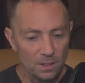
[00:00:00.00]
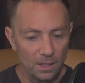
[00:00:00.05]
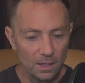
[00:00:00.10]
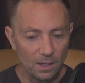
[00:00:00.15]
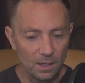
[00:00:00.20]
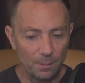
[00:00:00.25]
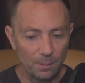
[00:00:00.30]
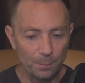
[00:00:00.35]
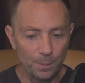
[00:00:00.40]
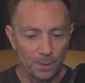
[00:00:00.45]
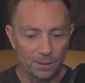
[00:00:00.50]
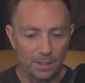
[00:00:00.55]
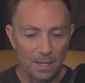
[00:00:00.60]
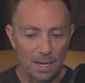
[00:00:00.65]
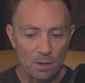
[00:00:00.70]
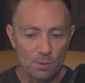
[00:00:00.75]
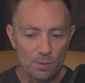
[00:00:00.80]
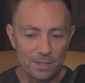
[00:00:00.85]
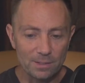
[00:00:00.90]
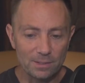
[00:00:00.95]
Uh, but
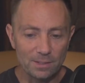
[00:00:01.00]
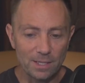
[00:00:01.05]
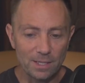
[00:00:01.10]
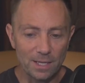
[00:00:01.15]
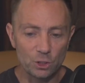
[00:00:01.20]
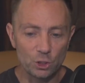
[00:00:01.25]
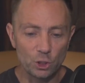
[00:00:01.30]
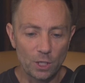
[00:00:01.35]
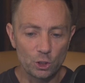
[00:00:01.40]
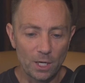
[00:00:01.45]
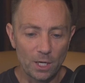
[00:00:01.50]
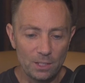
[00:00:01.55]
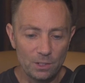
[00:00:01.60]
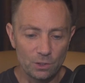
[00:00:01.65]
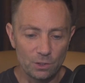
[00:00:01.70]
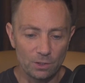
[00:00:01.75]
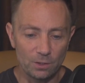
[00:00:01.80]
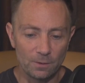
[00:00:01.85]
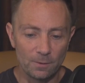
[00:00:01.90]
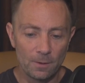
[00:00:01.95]
now as that's
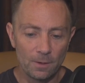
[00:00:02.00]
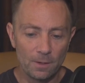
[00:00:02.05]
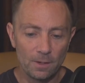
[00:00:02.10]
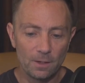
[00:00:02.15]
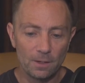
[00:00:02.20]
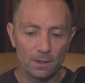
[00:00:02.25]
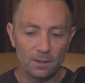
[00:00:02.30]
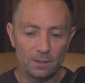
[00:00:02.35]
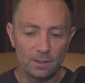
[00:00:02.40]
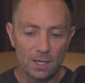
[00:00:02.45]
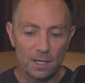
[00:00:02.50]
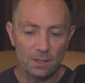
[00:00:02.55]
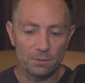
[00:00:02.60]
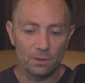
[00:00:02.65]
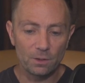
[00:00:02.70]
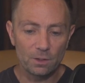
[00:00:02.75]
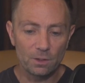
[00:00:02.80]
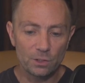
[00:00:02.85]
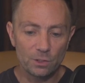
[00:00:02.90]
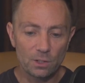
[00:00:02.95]
changing, again,
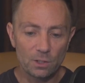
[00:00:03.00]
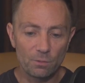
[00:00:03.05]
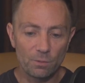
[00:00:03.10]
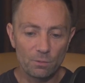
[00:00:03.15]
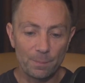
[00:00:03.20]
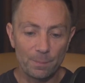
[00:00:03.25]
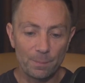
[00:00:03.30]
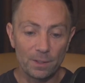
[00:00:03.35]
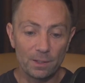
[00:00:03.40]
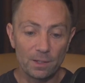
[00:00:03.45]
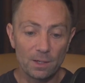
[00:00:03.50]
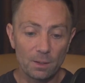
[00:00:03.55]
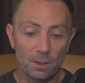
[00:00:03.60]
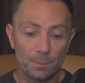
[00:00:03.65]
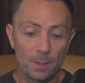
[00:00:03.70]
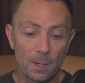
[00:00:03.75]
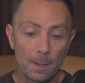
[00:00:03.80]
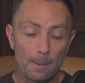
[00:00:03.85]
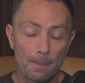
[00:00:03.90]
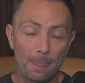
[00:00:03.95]
they're going to start ramping
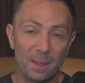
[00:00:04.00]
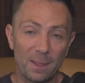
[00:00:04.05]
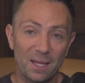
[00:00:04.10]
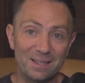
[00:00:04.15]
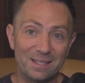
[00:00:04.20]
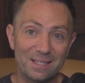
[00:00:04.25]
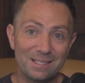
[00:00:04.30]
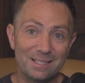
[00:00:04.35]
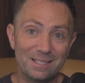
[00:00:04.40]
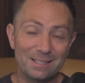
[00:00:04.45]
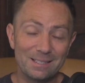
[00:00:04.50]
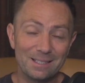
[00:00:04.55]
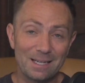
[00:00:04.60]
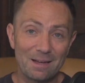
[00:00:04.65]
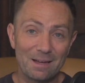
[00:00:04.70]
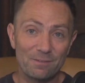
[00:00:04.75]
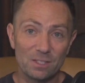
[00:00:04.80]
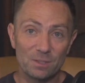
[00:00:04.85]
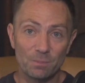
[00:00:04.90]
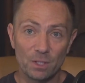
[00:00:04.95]
up. And this doesn't
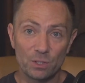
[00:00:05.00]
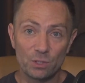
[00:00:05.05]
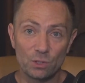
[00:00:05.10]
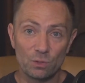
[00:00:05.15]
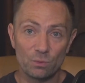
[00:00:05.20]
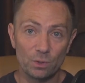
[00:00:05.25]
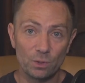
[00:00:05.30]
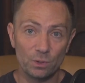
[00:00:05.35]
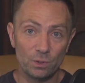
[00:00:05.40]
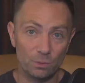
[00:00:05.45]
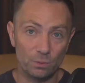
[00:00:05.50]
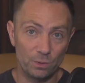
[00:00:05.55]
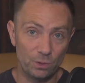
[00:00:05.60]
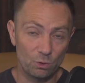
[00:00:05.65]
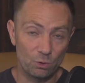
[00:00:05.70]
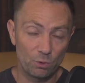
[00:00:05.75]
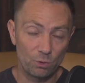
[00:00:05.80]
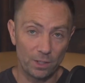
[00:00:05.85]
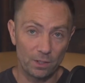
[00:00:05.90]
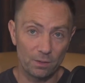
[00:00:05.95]
have as much to really do
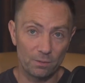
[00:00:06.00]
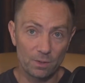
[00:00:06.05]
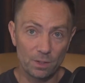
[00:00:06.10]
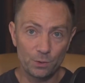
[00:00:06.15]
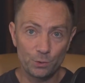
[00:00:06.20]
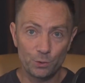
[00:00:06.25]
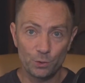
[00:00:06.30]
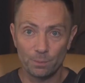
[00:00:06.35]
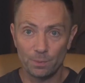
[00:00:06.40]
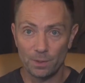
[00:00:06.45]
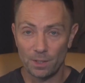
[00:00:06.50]
with Ukraine and Russia,